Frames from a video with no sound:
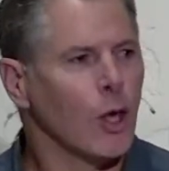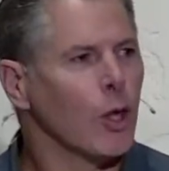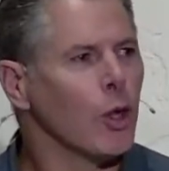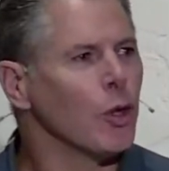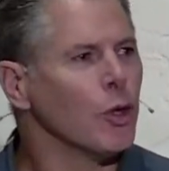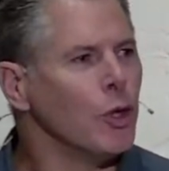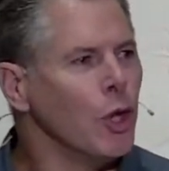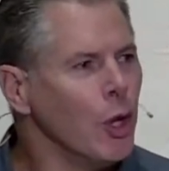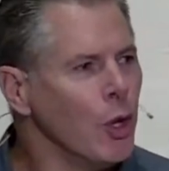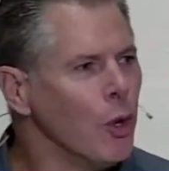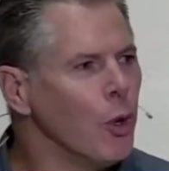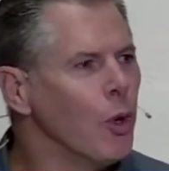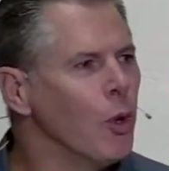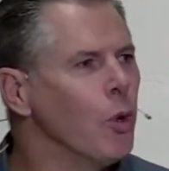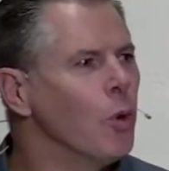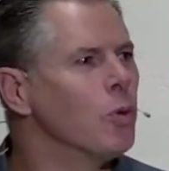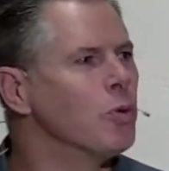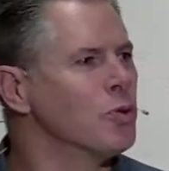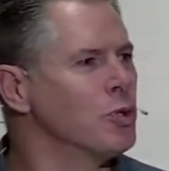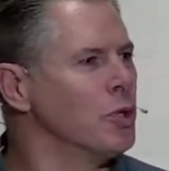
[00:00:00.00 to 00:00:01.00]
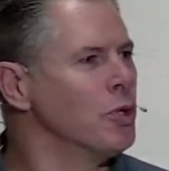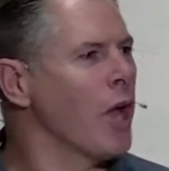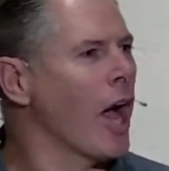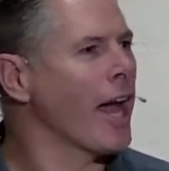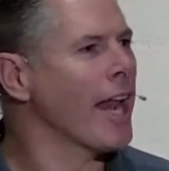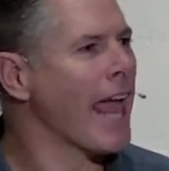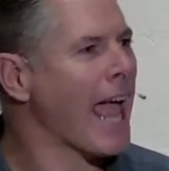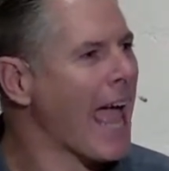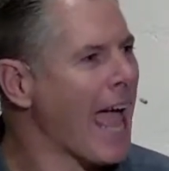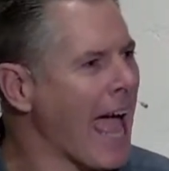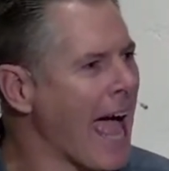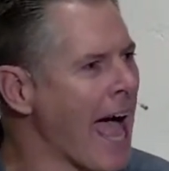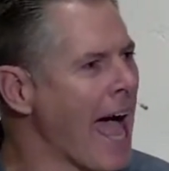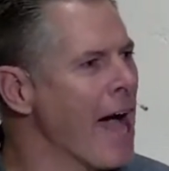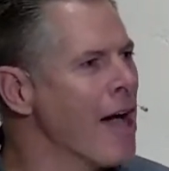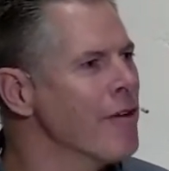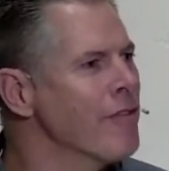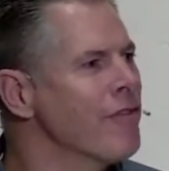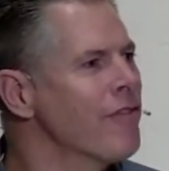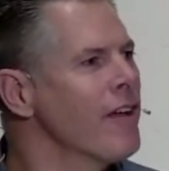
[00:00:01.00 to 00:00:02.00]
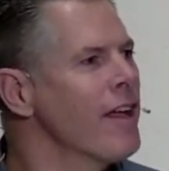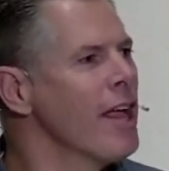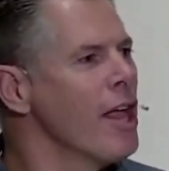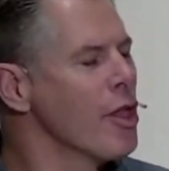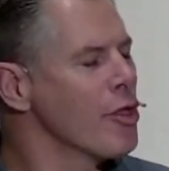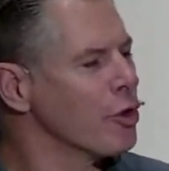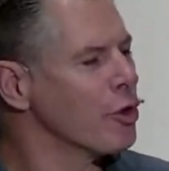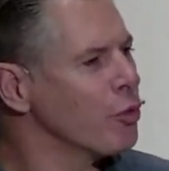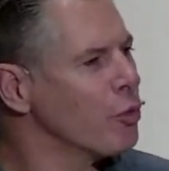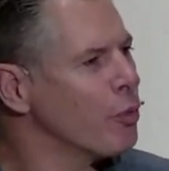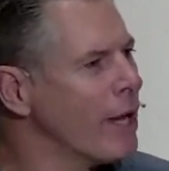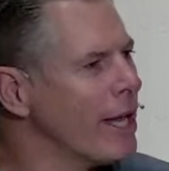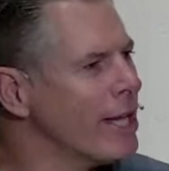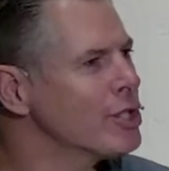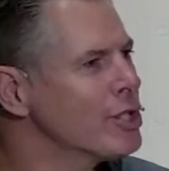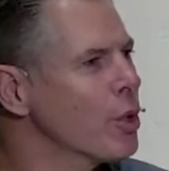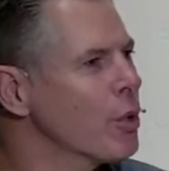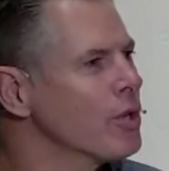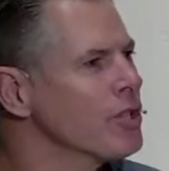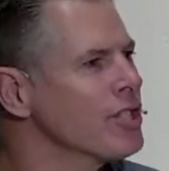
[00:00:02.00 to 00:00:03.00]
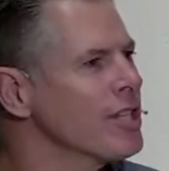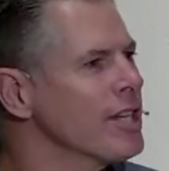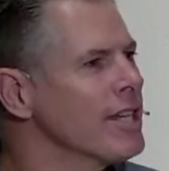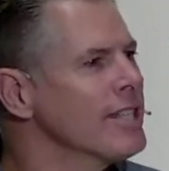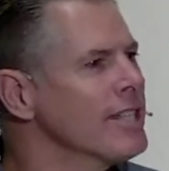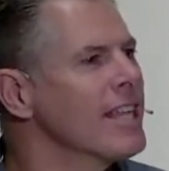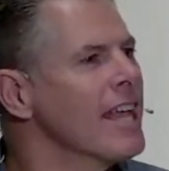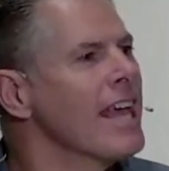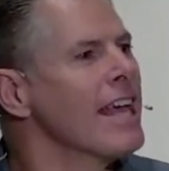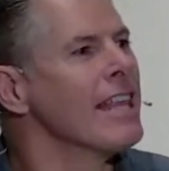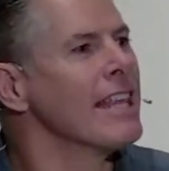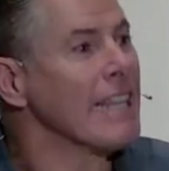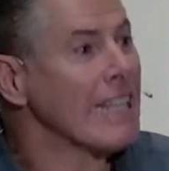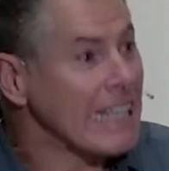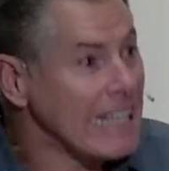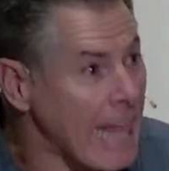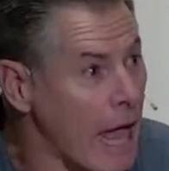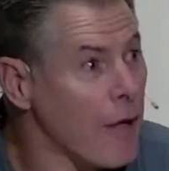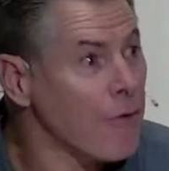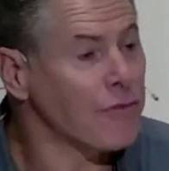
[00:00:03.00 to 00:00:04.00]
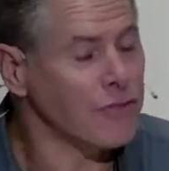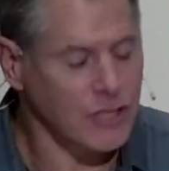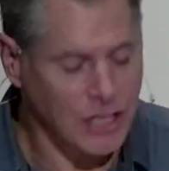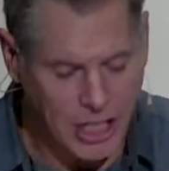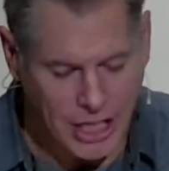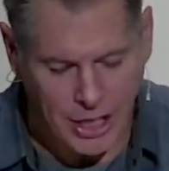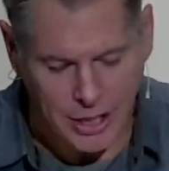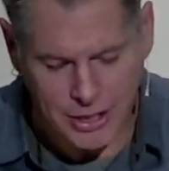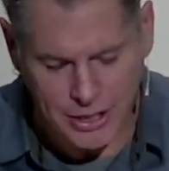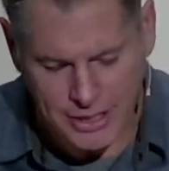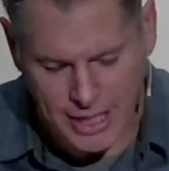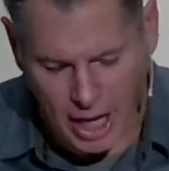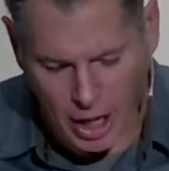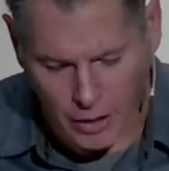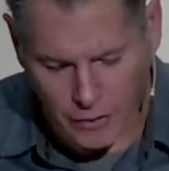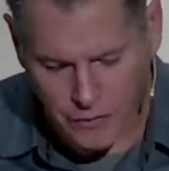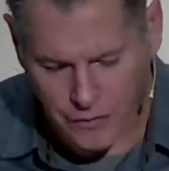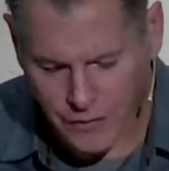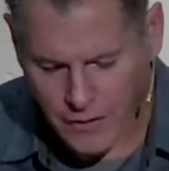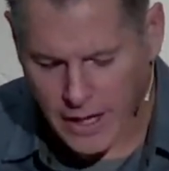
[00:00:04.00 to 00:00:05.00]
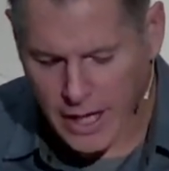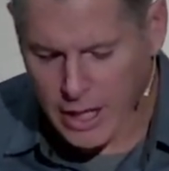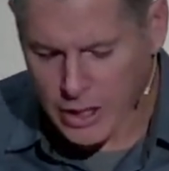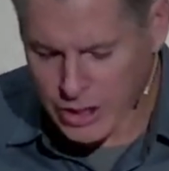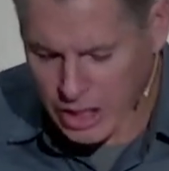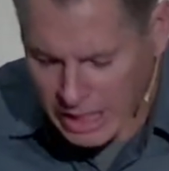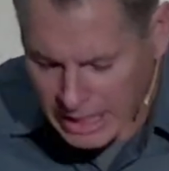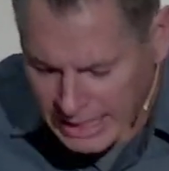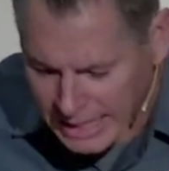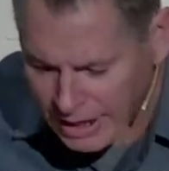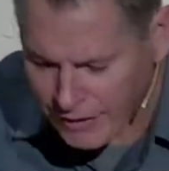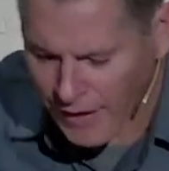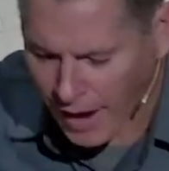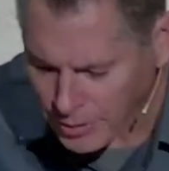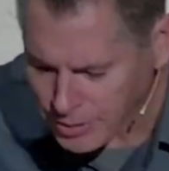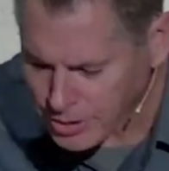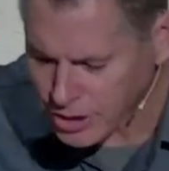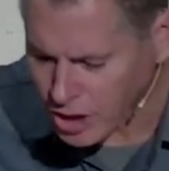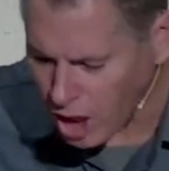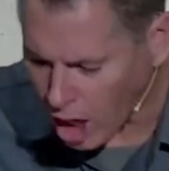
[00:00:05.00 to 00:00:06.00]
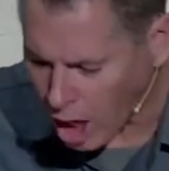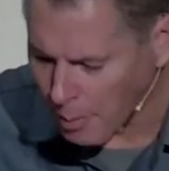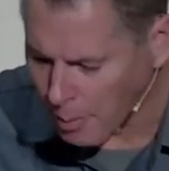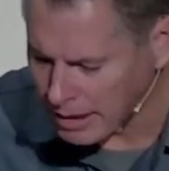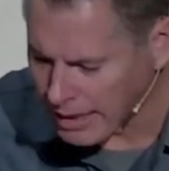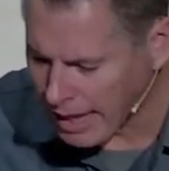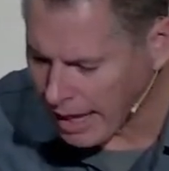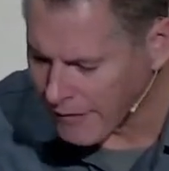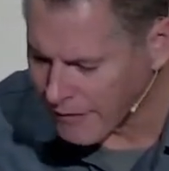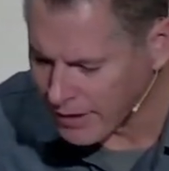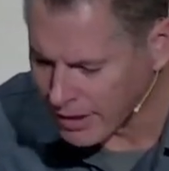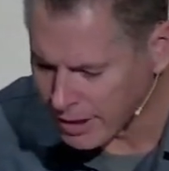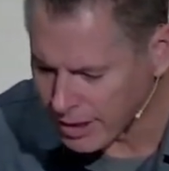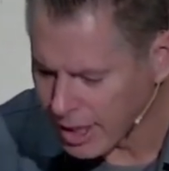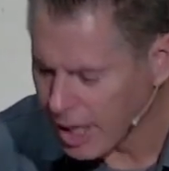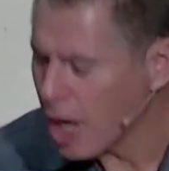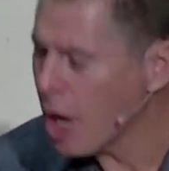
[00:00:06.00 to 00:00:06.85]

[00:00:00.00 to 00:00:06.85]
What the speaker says: You do not have the resources left to yourself to live out Psalm 11,